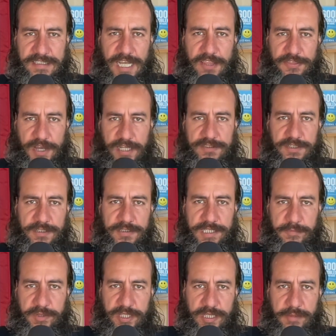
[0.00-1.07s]
I thought
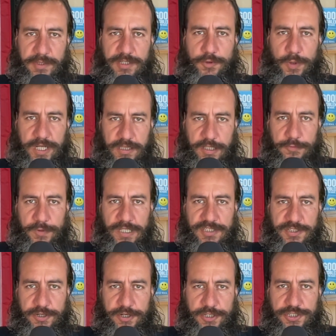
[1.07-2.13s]
let me quickly
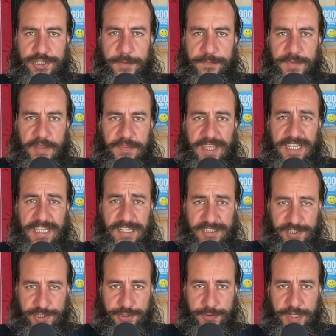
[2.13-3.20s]
research the
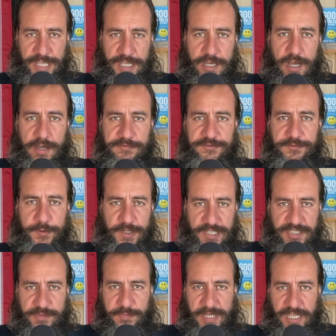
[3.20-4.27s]
history of free
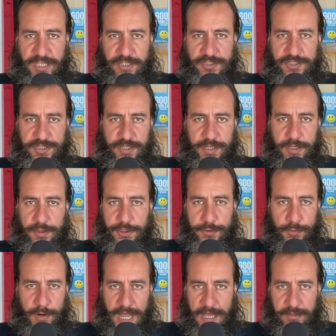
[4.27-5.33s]
speech
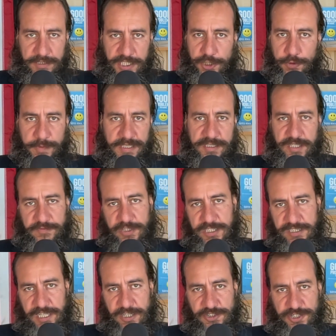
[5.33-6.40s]
throughout human
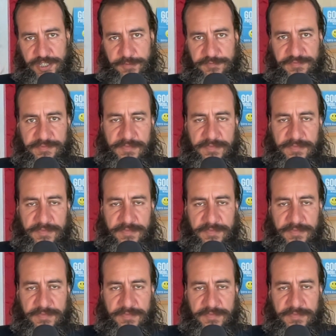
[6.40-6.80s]
civilization.